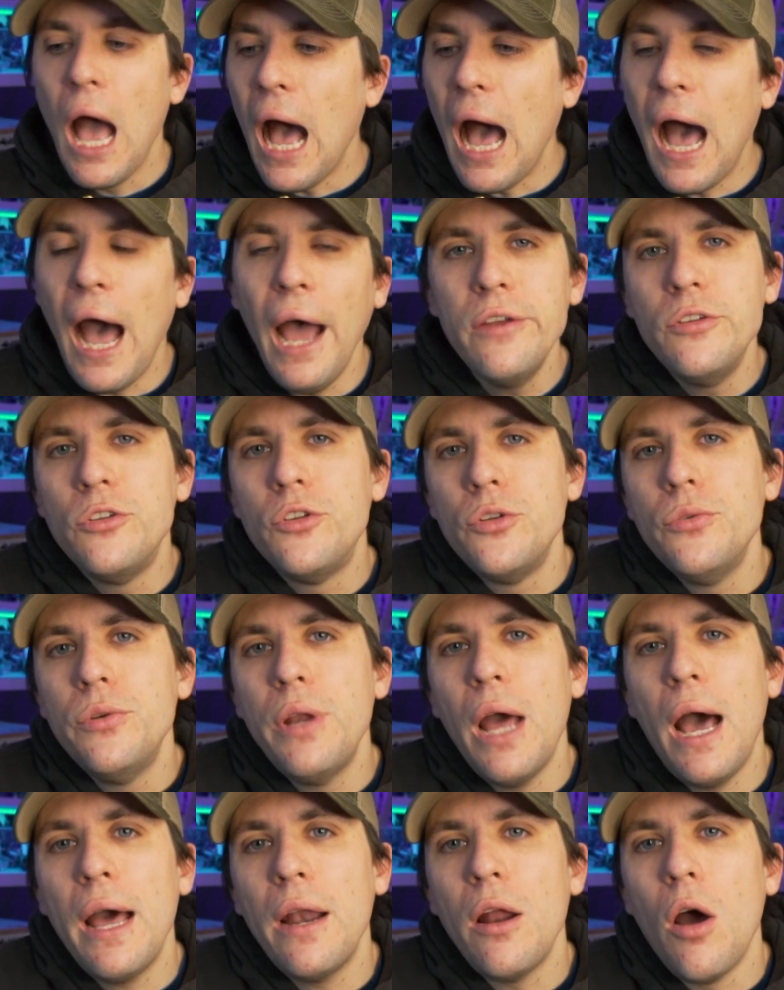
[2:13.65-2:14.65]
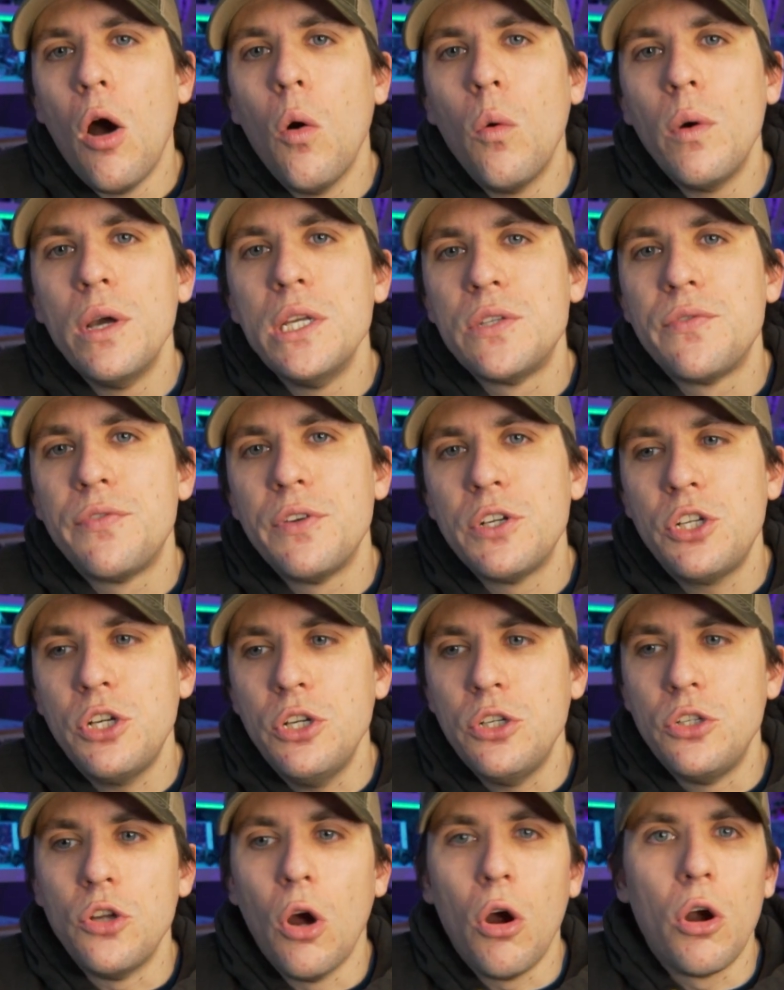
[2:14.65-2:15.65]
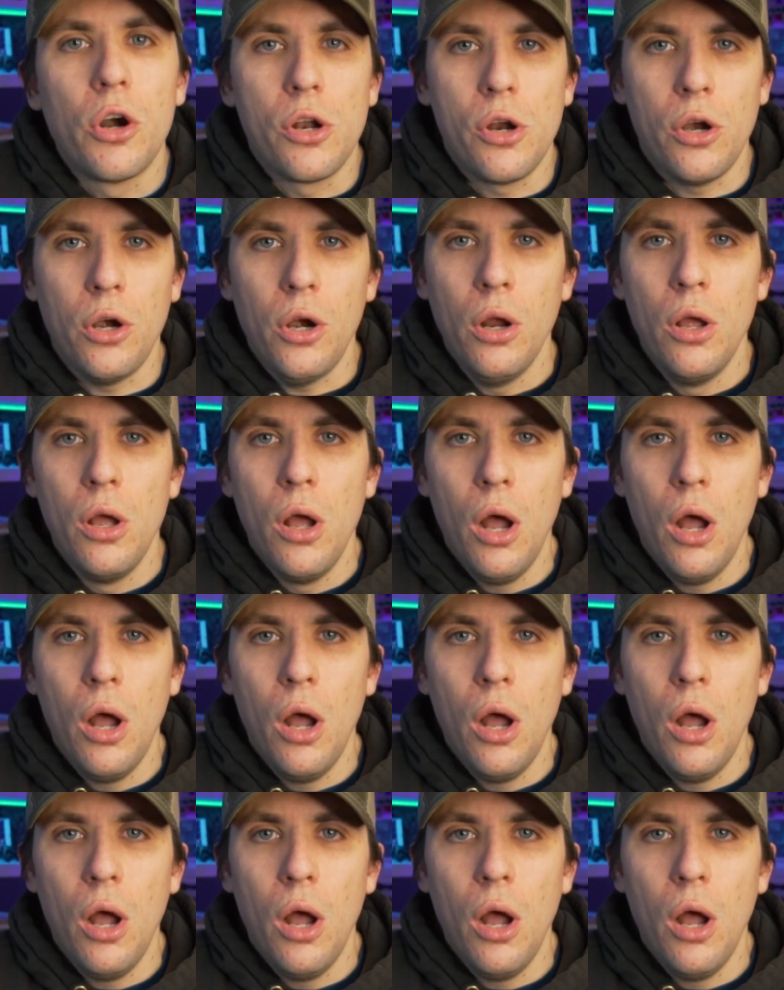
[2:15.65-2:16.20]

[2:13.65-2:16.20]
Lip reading: I do not always fish a darter.